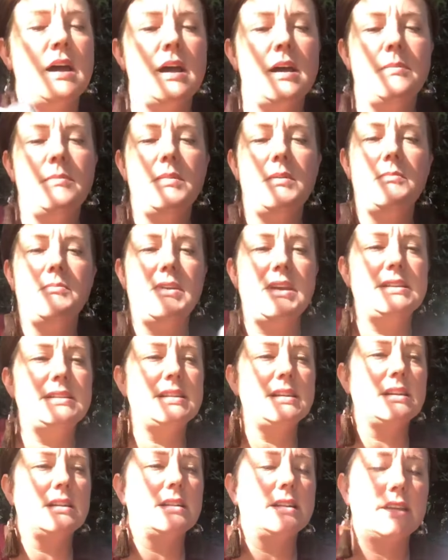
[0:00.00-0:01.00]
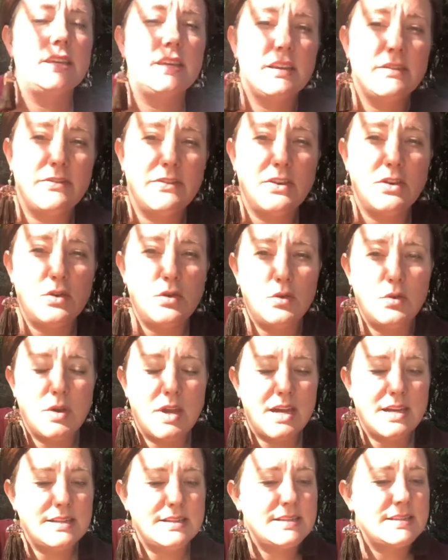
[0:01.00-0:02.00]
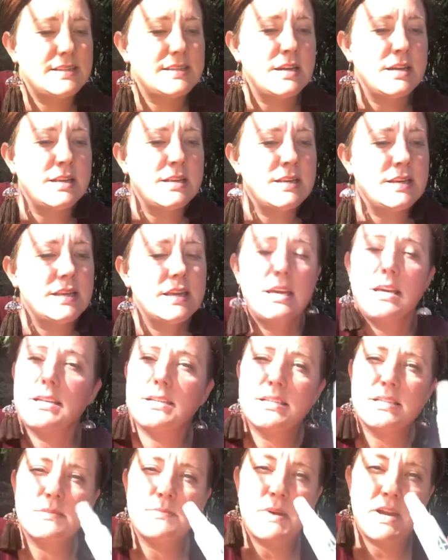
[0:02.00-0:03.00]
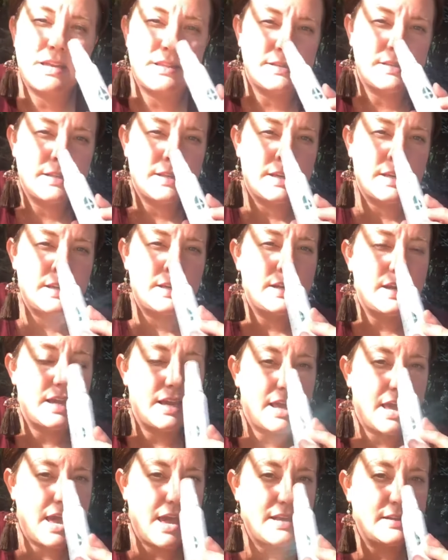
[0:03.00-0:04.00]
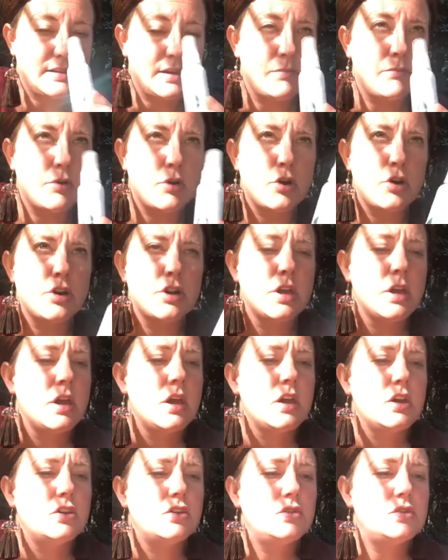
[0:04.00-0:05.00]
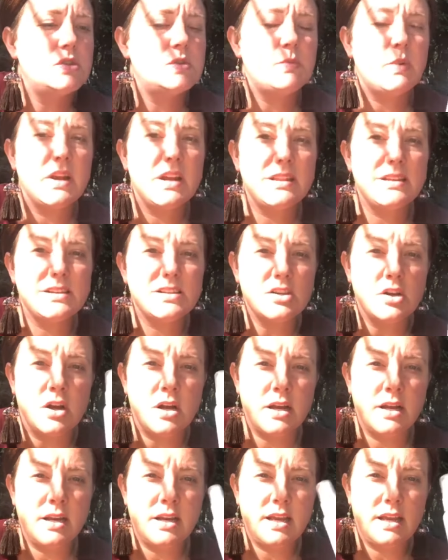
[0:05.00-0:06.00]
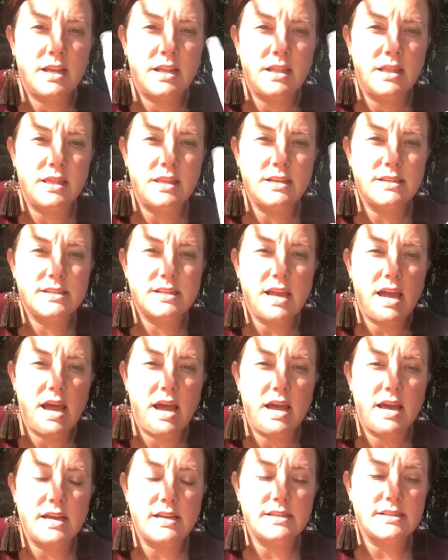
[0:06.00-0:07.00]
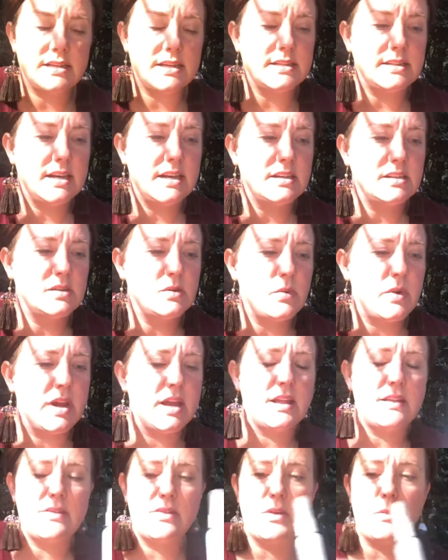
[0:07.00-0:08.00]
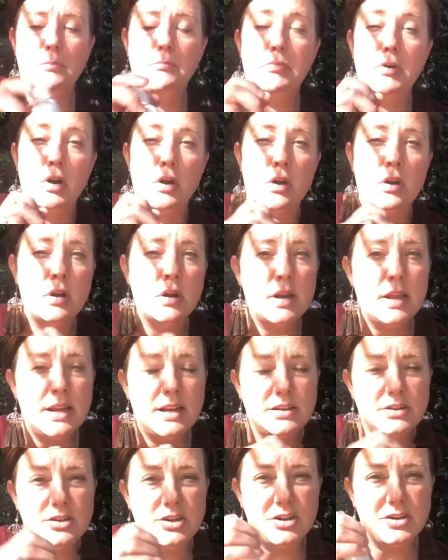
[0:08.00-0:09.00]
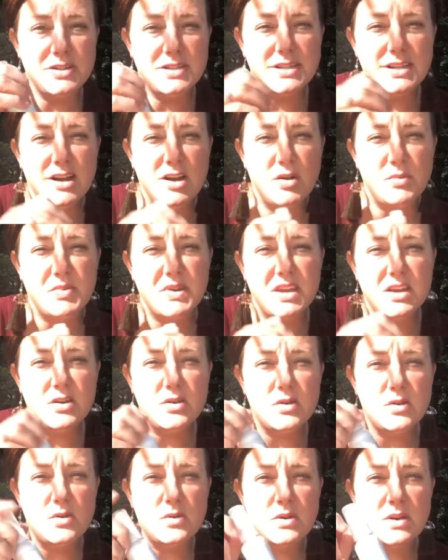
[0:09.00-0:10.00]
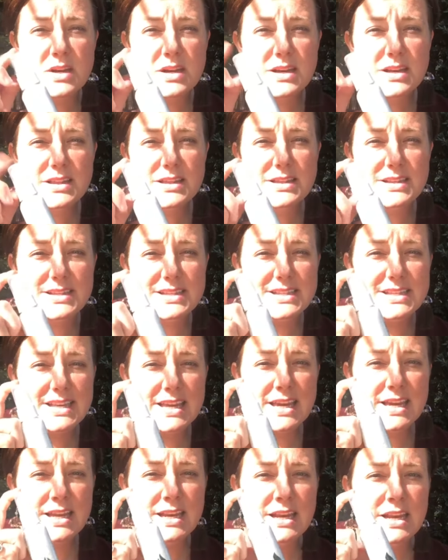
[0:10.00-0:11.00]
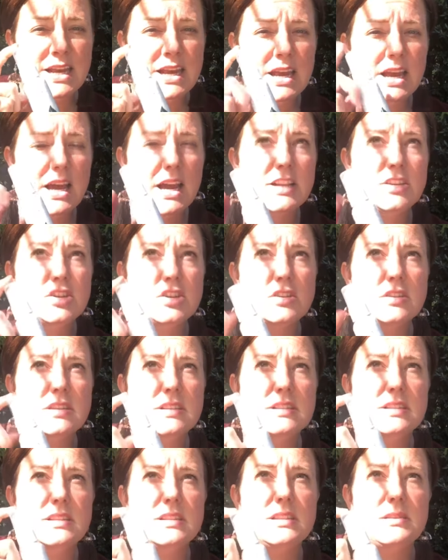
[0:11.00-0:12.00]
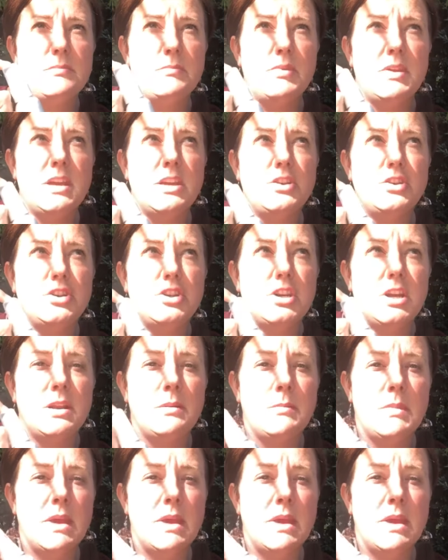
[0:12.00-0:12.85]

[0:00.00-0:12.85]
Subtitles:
I'm doing. Basically, if you get sun-kissed by the skin, aka sunburned, you spray this on and it takes away the burn and it starts to help heal the skin. I took this to the beach in